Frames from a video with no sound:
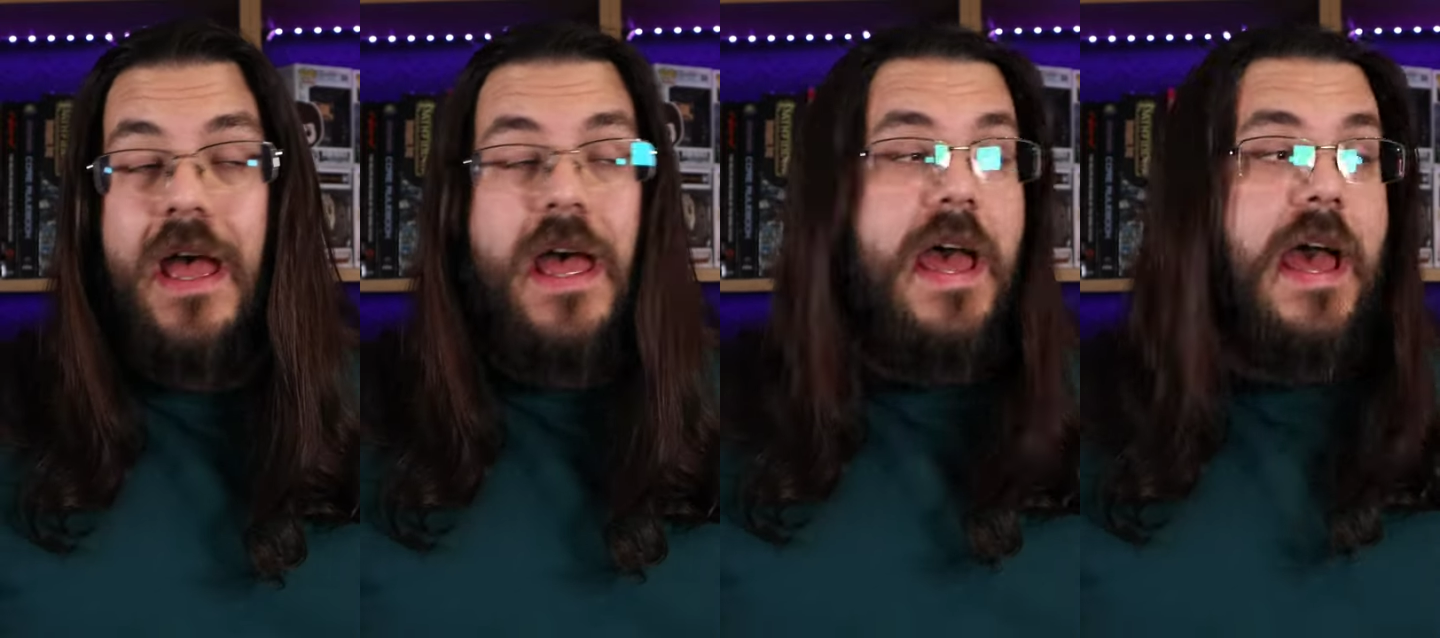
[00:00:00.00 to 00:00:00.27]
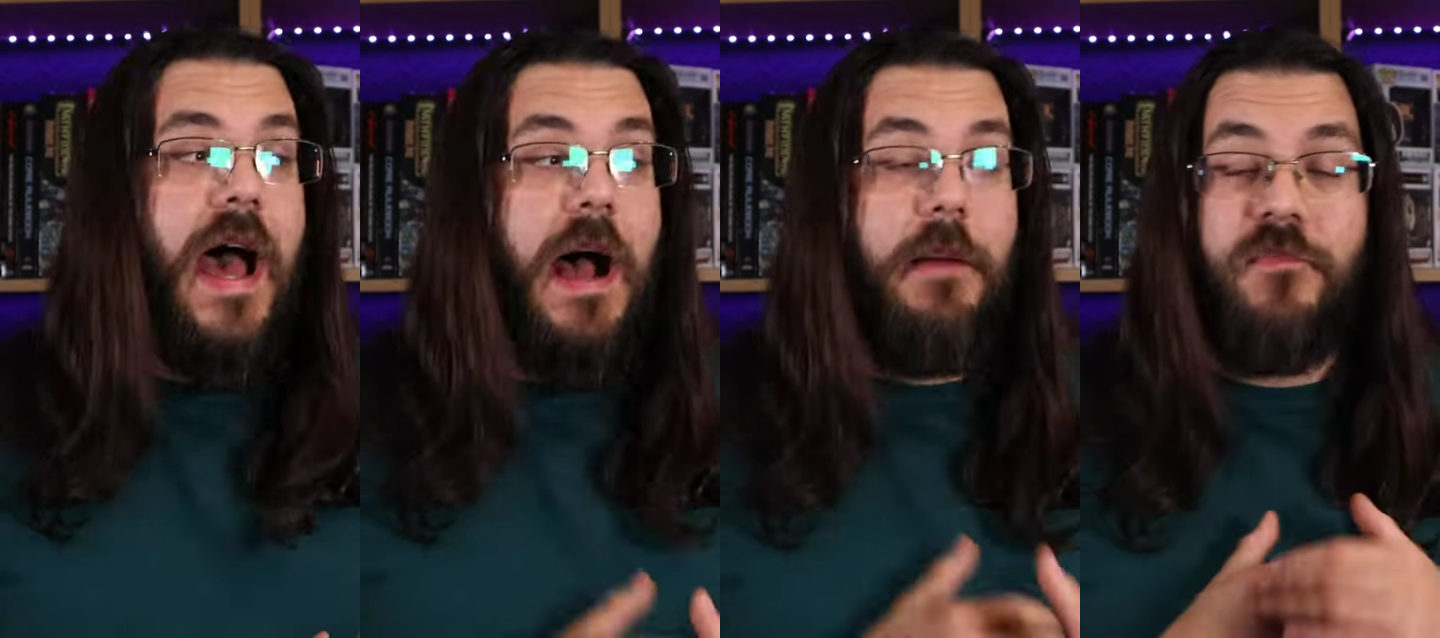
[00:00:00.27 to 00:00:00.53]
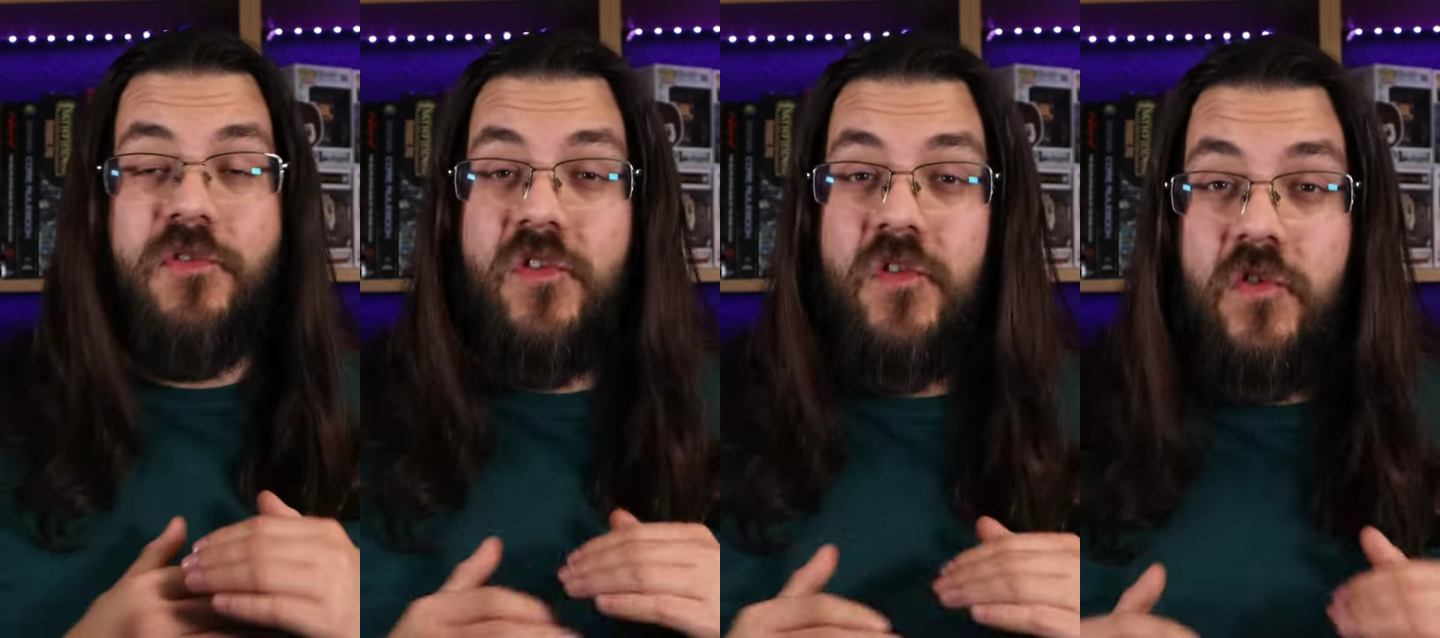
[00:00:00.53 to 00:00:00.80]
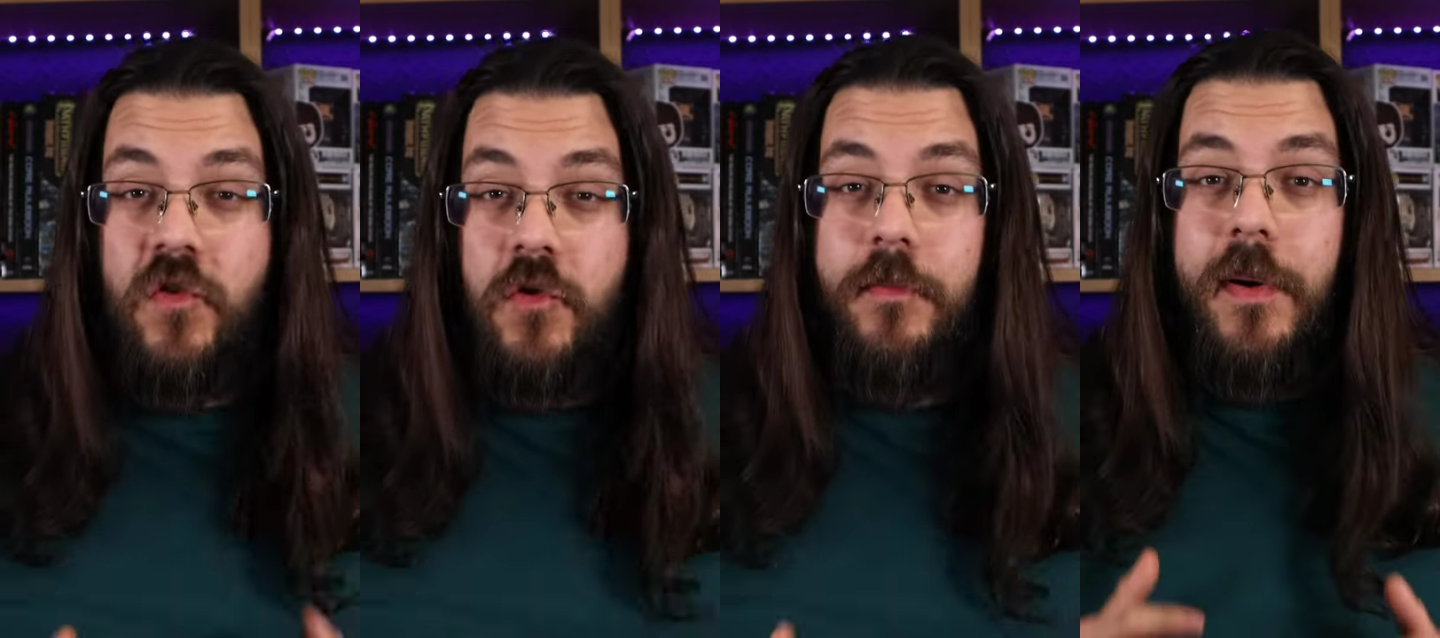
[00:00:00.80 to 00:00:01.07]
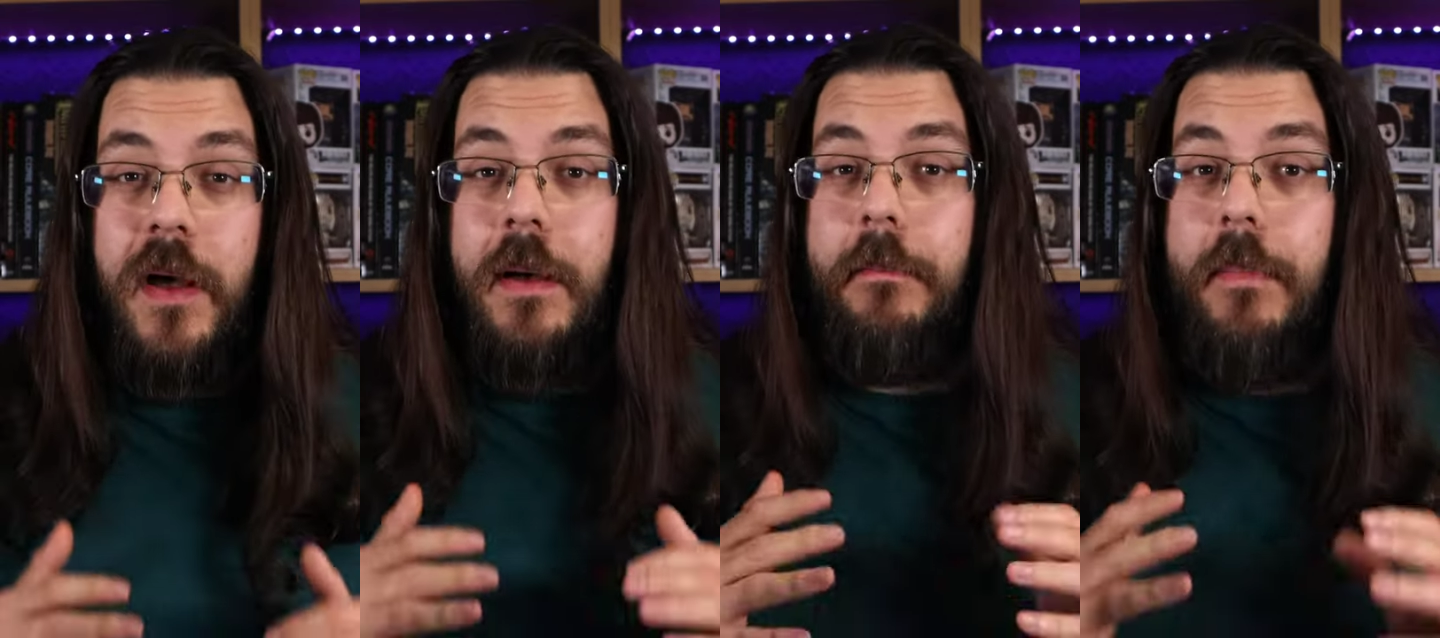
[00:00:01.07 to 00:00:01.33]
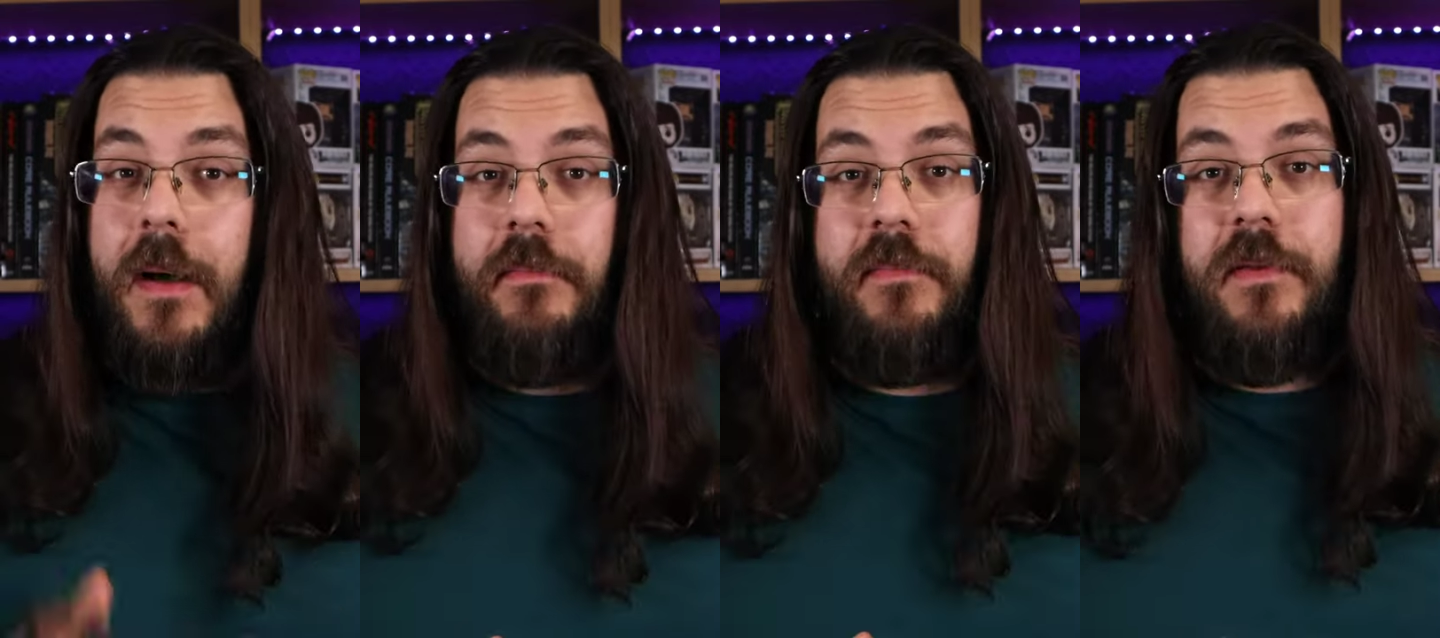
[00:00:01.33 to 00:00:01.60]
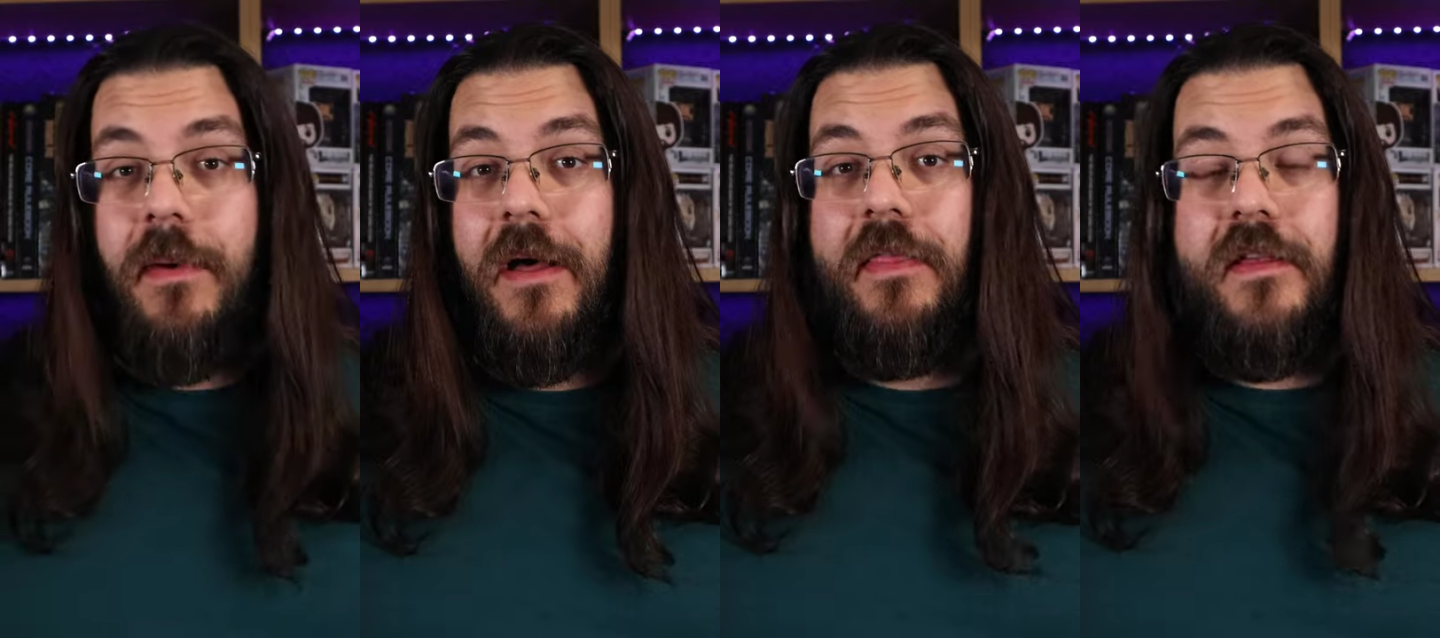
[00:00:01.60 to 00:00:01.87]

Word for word: I'm super pumped about this.